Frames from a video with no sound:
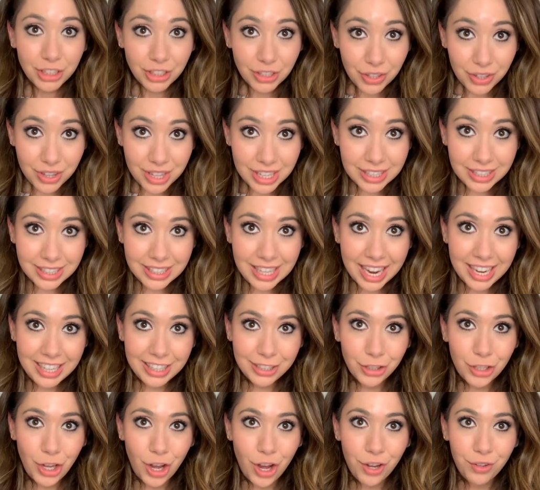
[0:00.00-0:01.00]
So this side
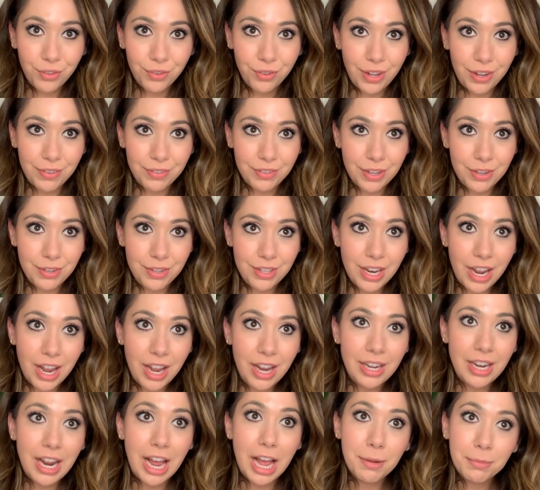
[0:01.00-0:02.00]
is all fluffed and done.